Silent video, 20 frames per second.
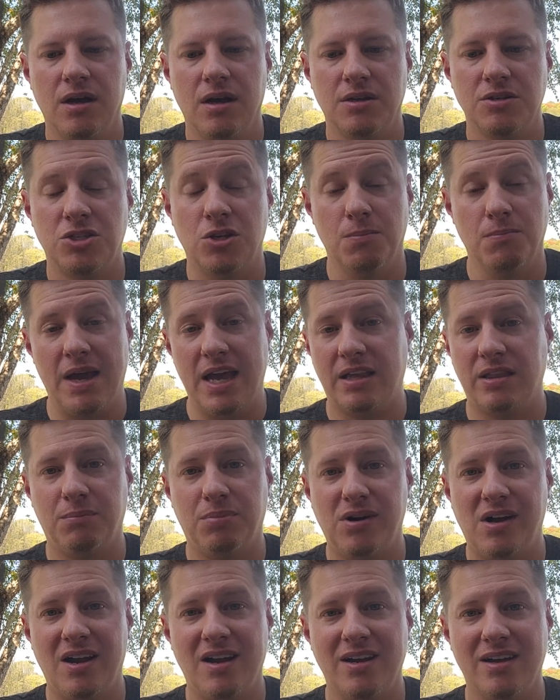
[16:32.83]
to make the
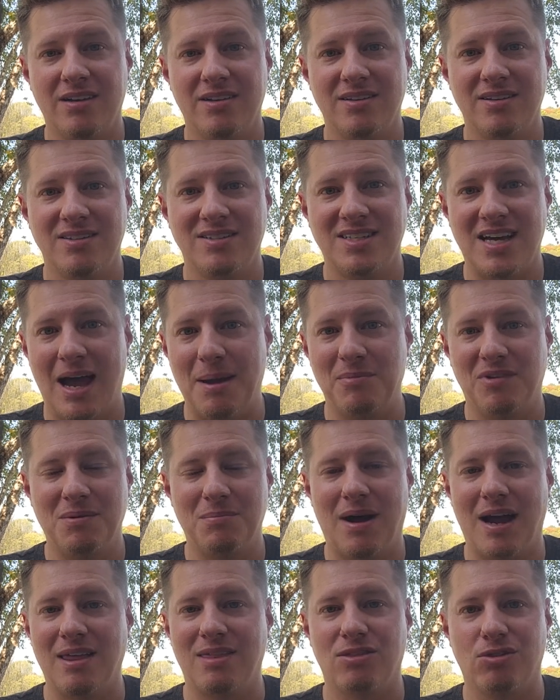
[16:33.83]
product, times it
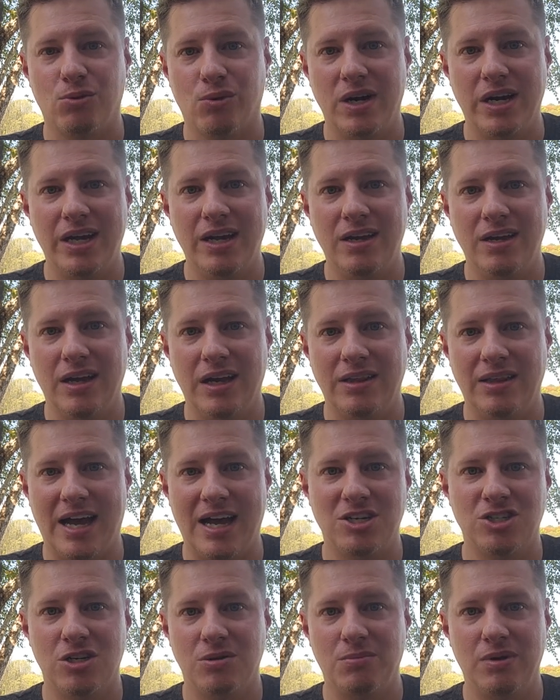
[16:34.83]
by three, and
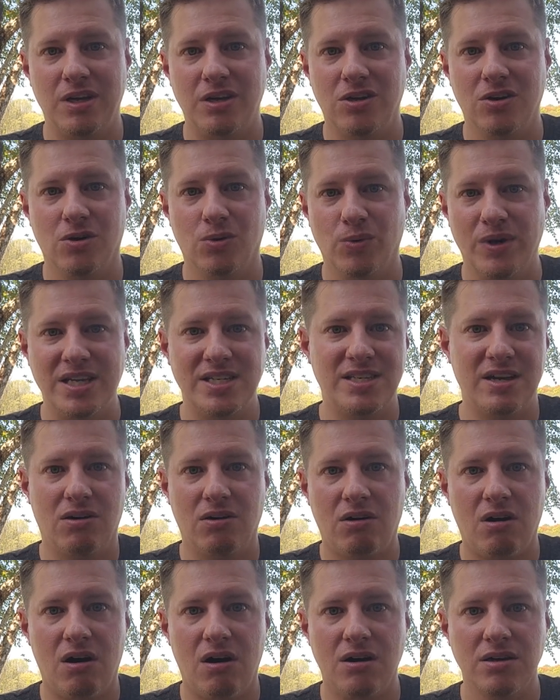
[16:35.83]
that should be your retail
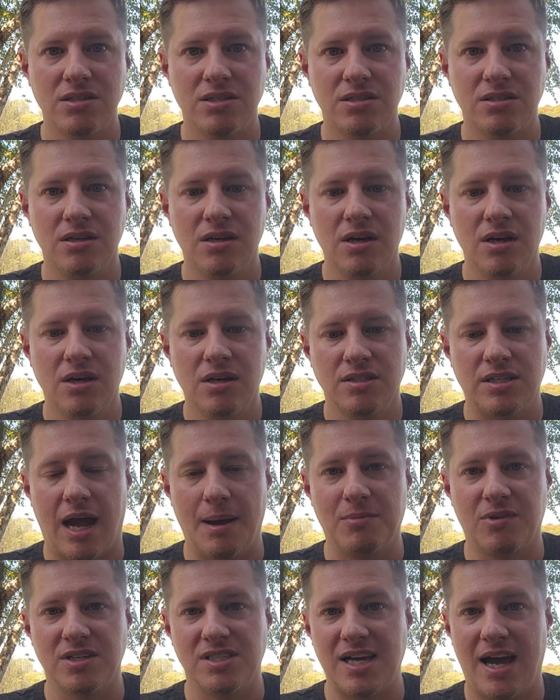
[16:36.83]
cost,
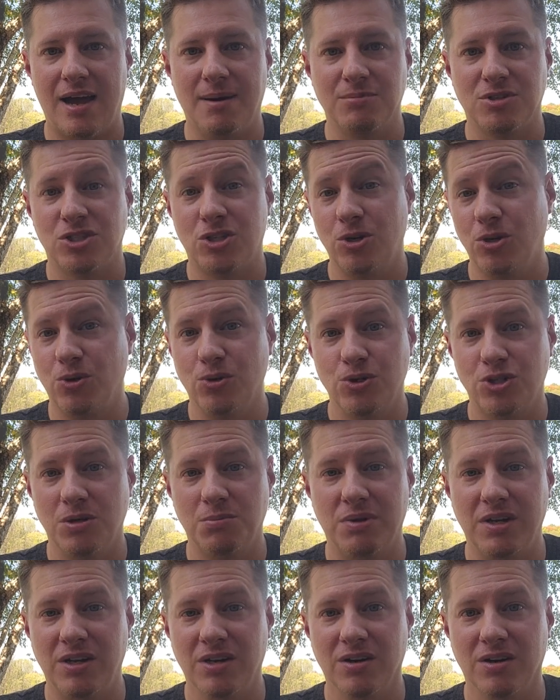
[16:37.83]
times it times two should
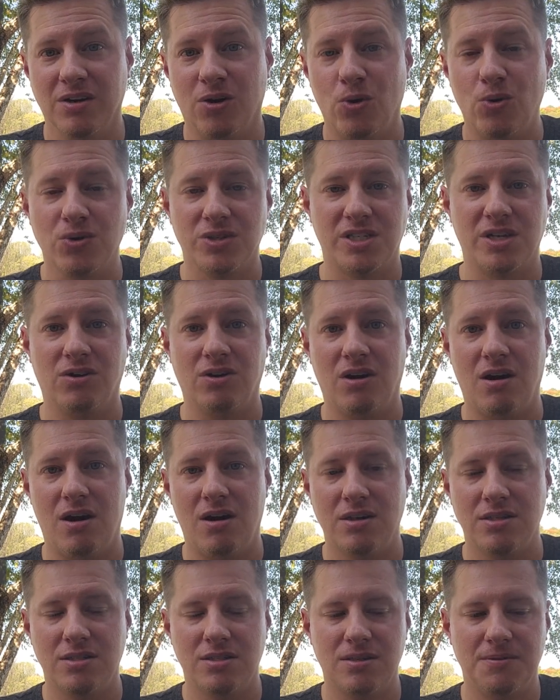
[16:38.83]
be your wholesale
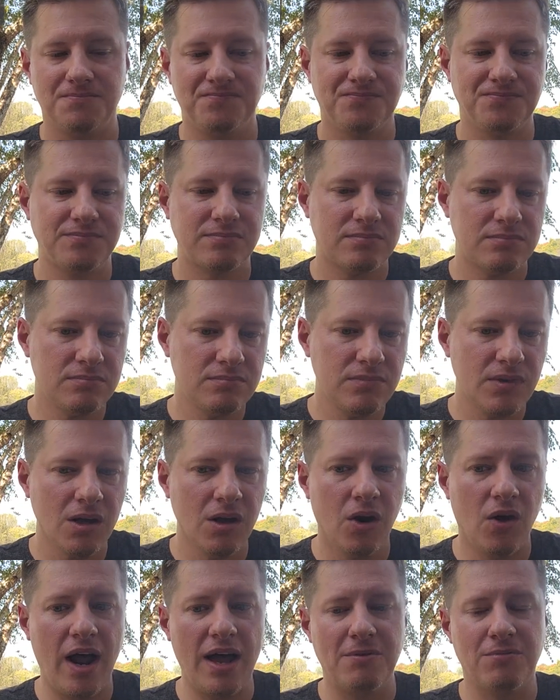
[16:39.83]
cost.
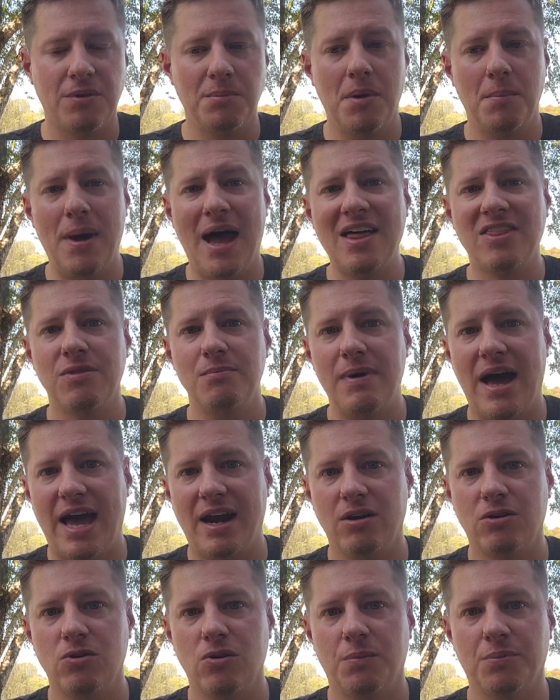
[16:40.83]
All right, from a
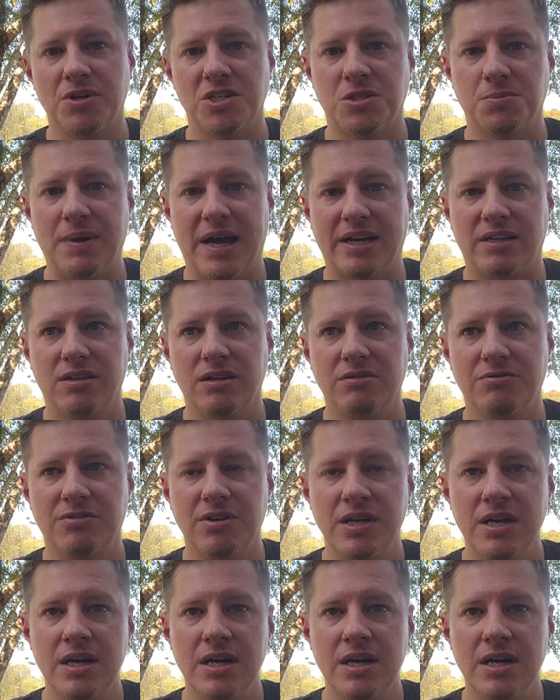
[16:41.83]
mathematical perspective,